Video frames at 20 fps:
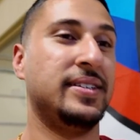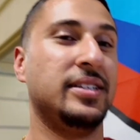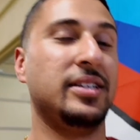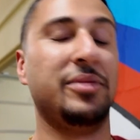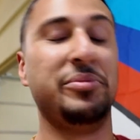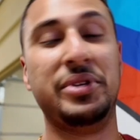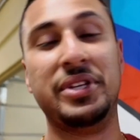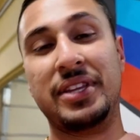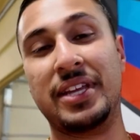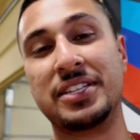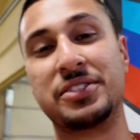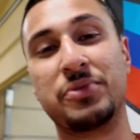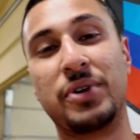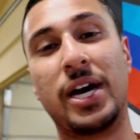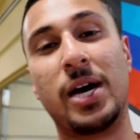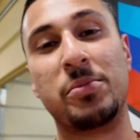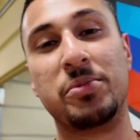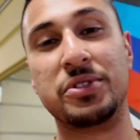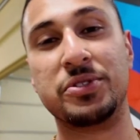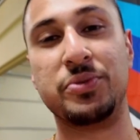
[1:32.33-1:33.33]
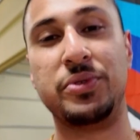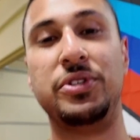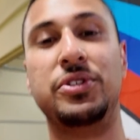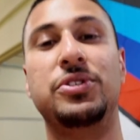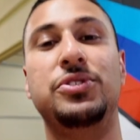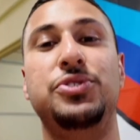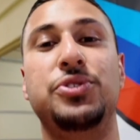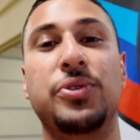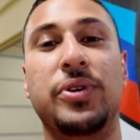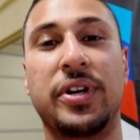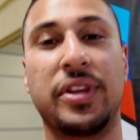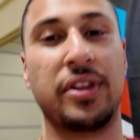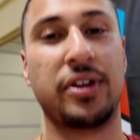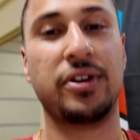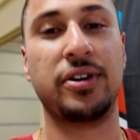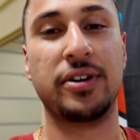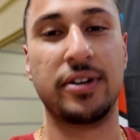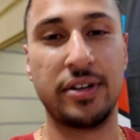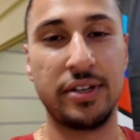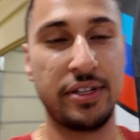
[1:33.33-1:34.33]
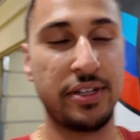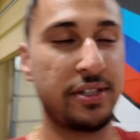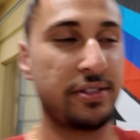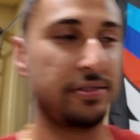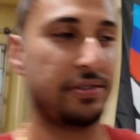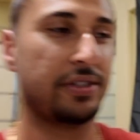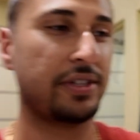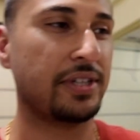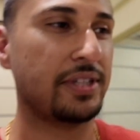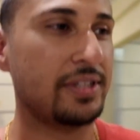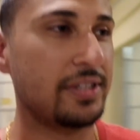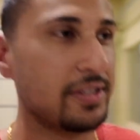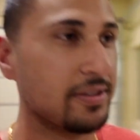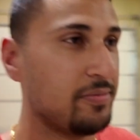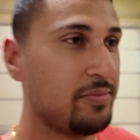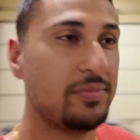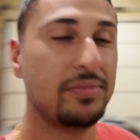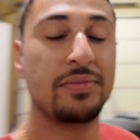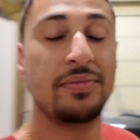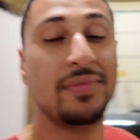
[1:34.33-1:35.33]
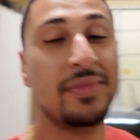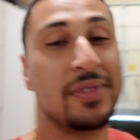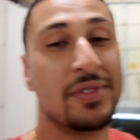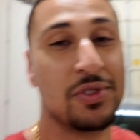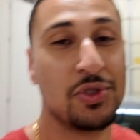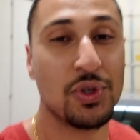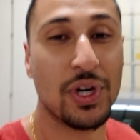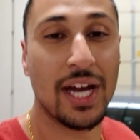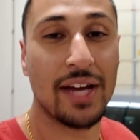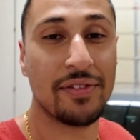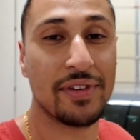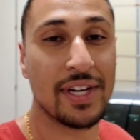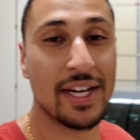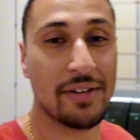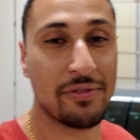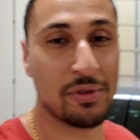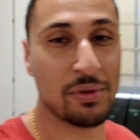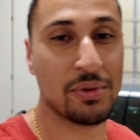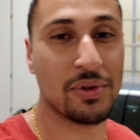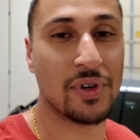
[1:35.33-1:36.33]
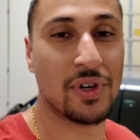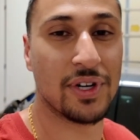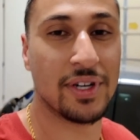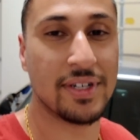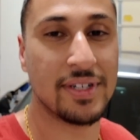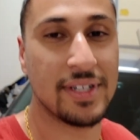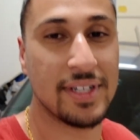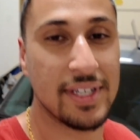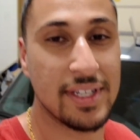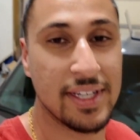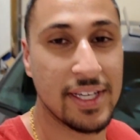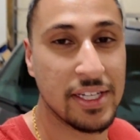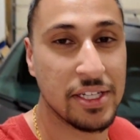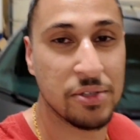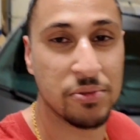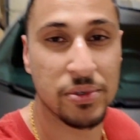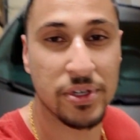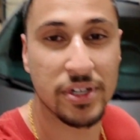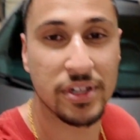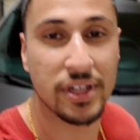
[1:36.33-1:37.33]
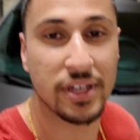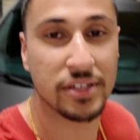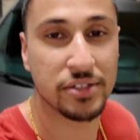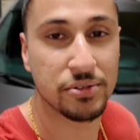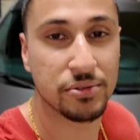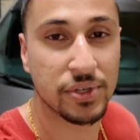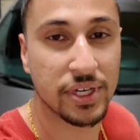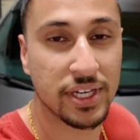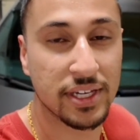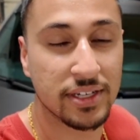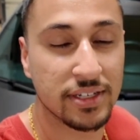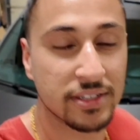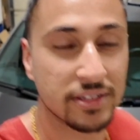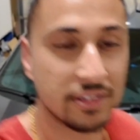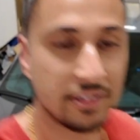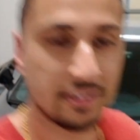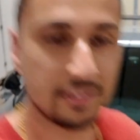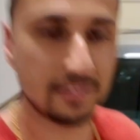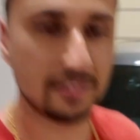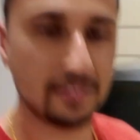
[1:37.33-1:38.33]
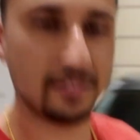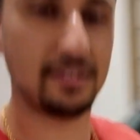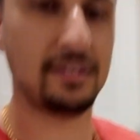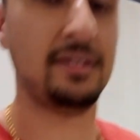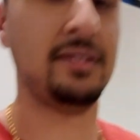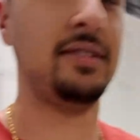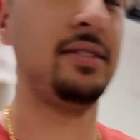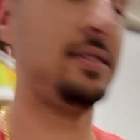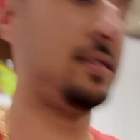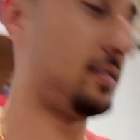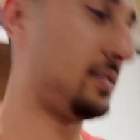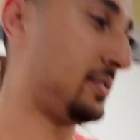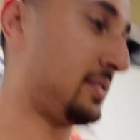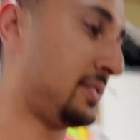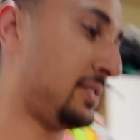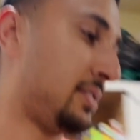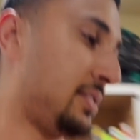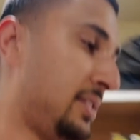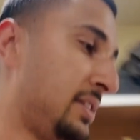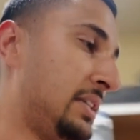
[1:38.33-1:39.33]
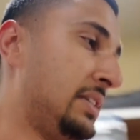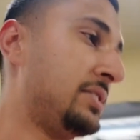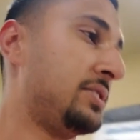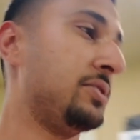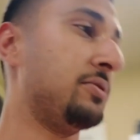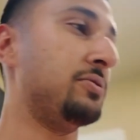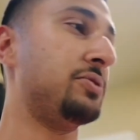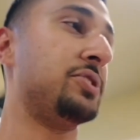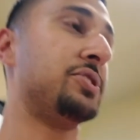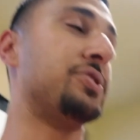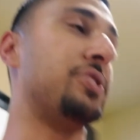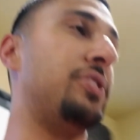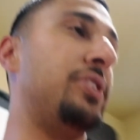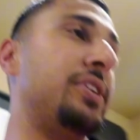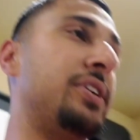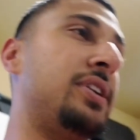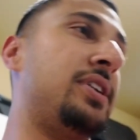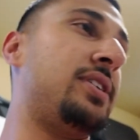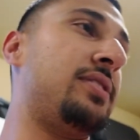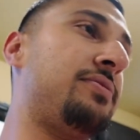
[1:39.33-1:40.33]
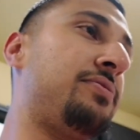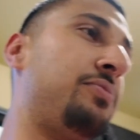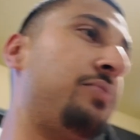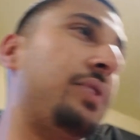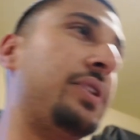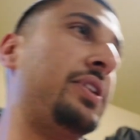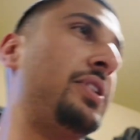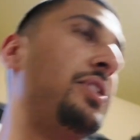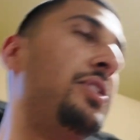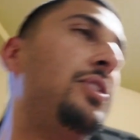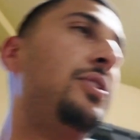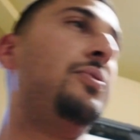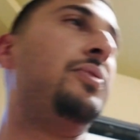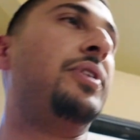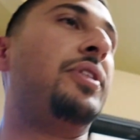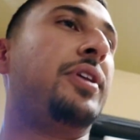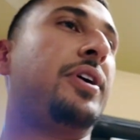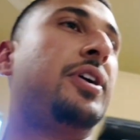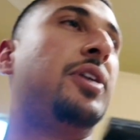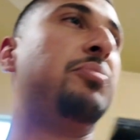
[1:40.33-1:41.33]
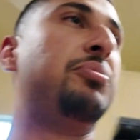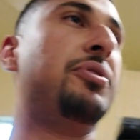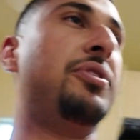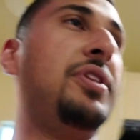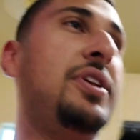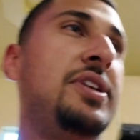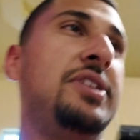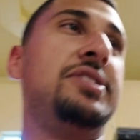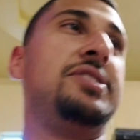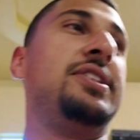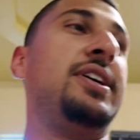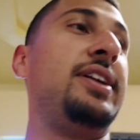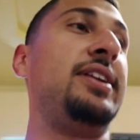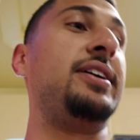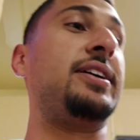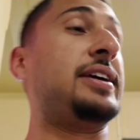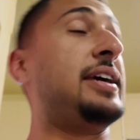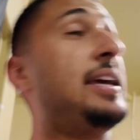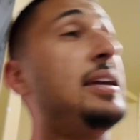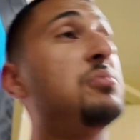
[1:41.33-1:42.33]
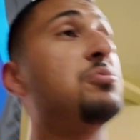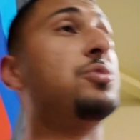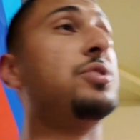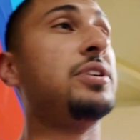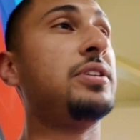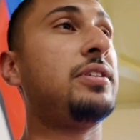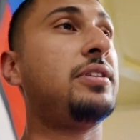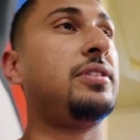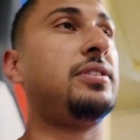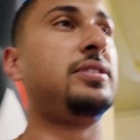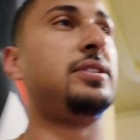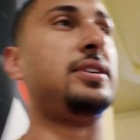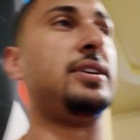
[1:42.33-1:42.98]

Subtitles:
I mean, that's what happens when you're enjoying the car, you know, you're gonna drive it everywhere and anywhere that you can. So just starting off, we're gonna go with a couple things that it came with.